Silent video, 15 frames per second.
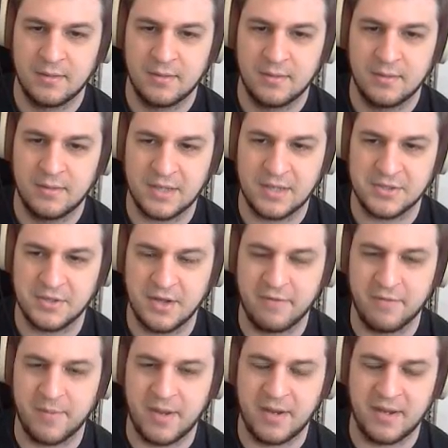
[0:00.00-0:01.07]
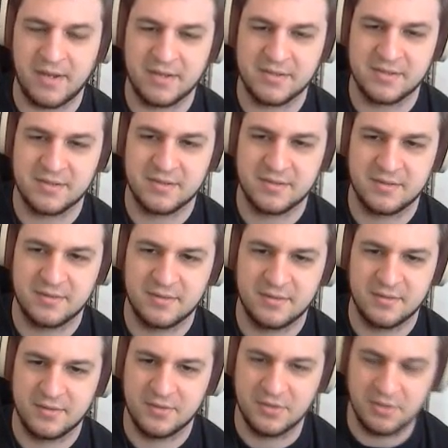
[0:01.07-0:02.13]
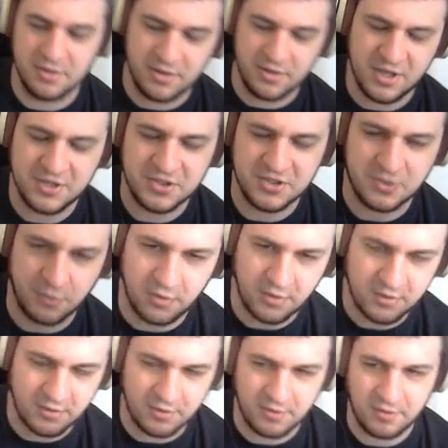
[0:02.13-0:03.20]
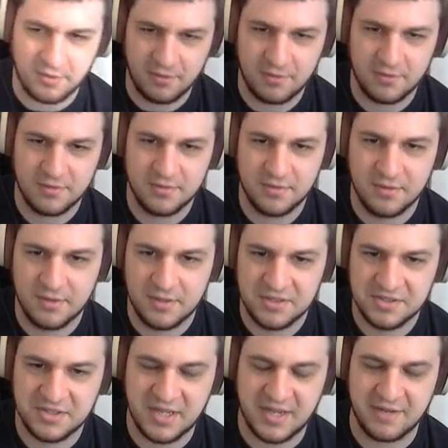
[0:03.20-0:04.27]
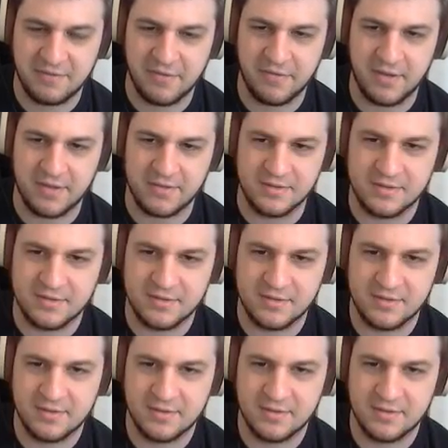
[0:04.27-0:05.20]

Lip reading: Yeah, so never mind, I guess, due to the historical state of events.